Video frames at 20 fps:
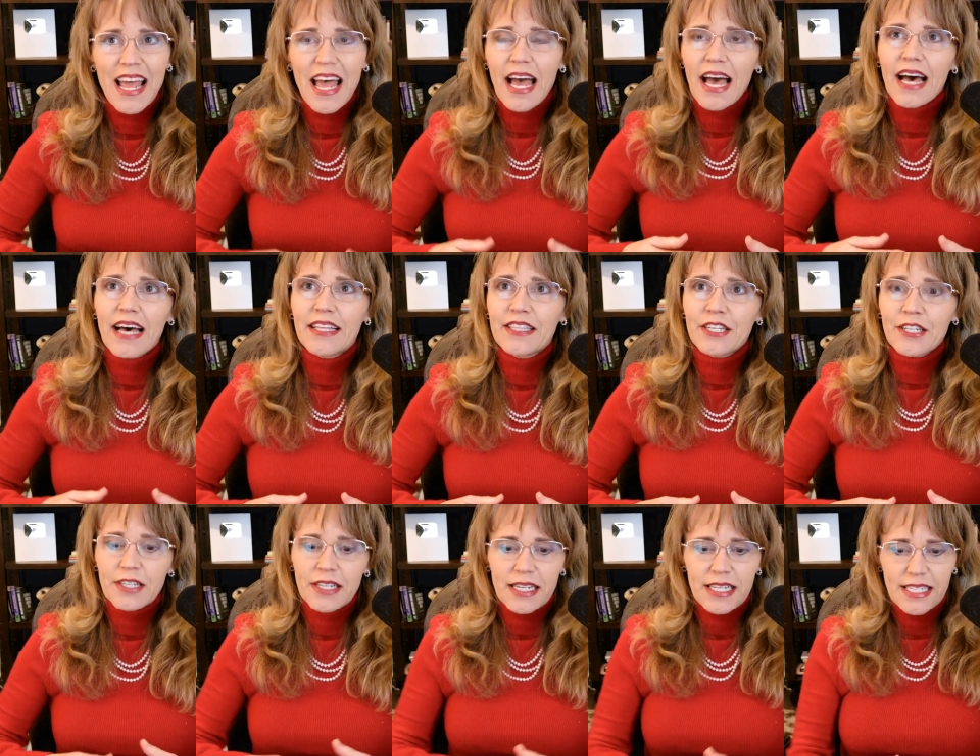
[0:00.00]
And they're
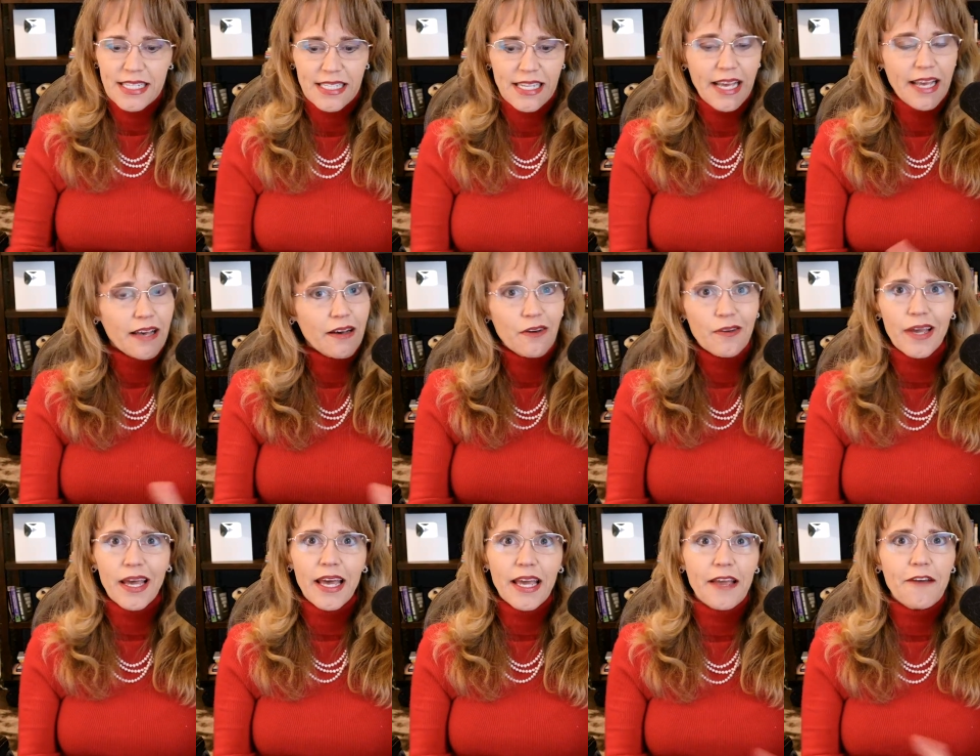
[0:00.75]
going to say,
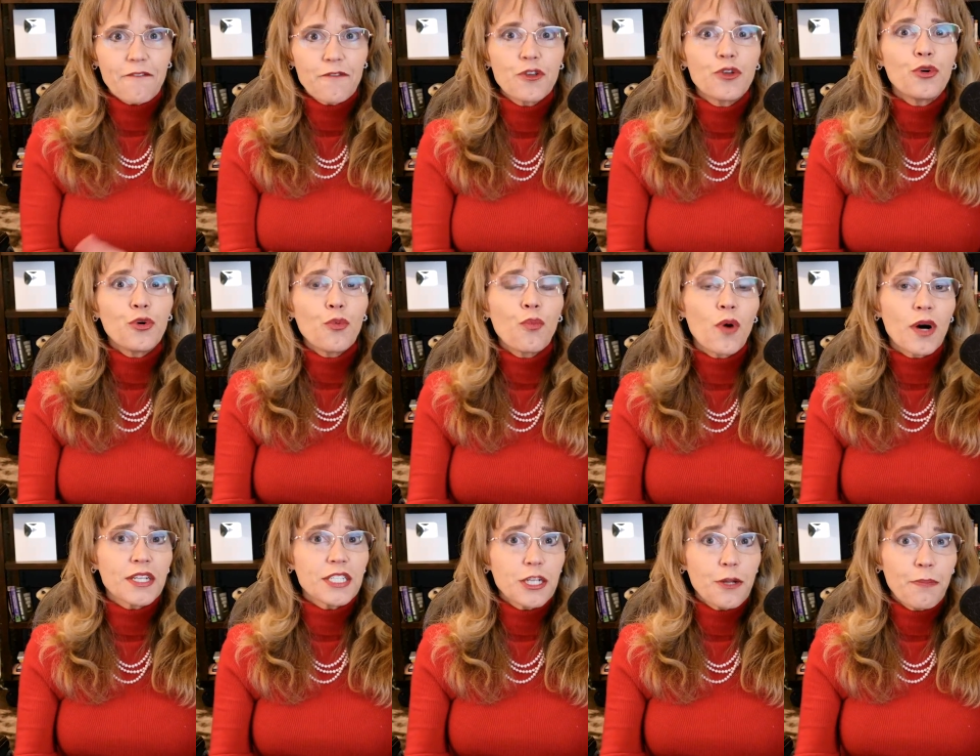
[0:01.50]
okay, if you
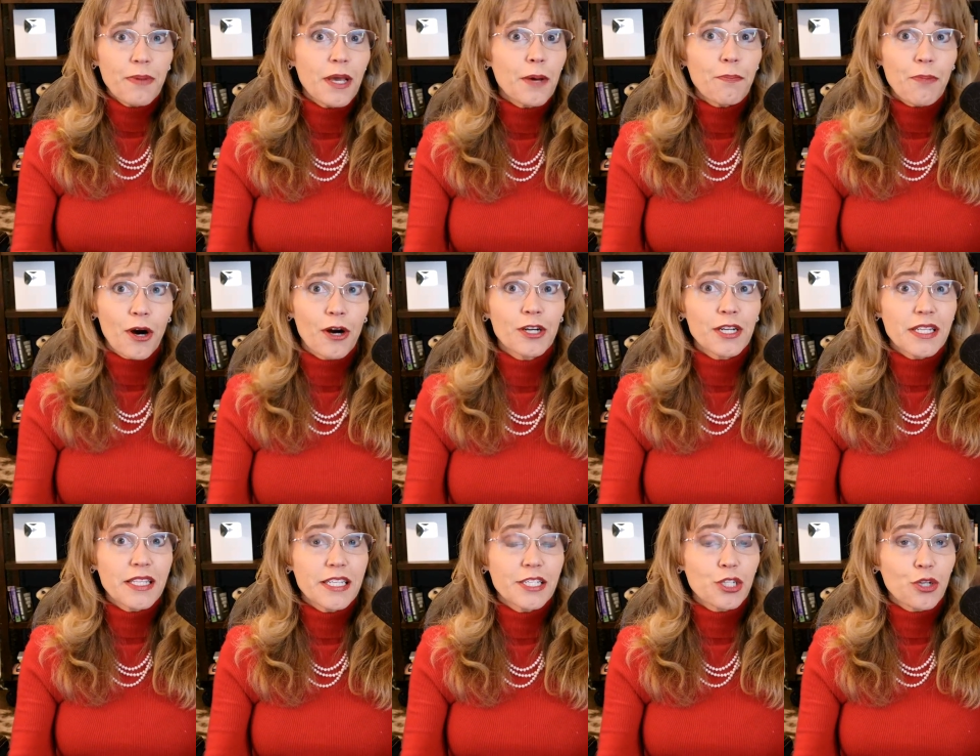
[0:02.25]
want to be a part of
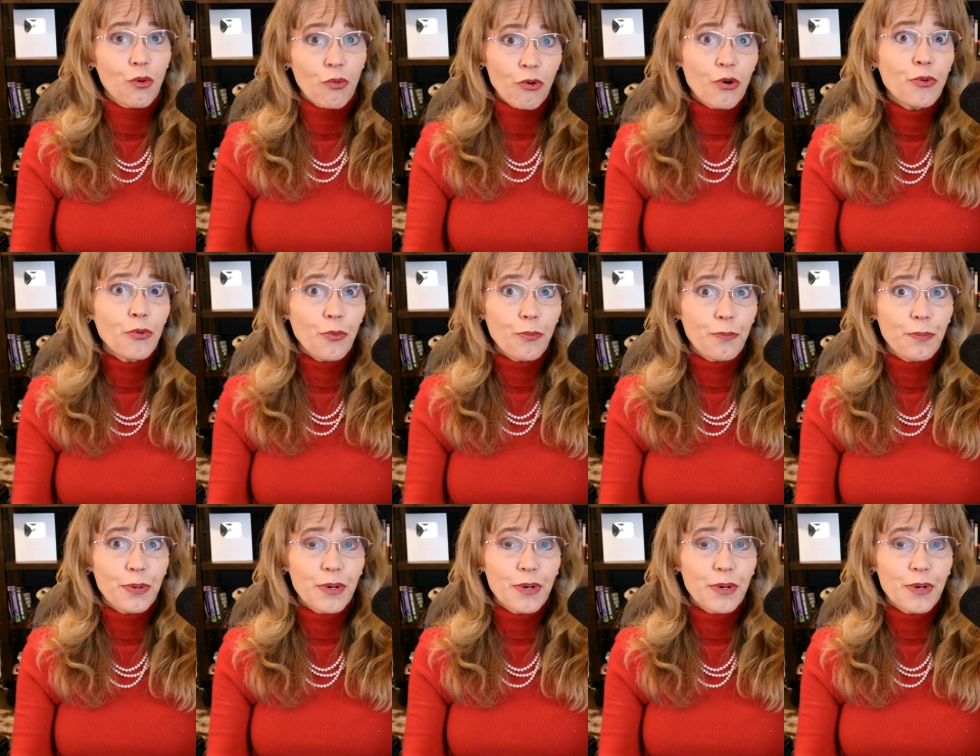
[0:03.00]
this group,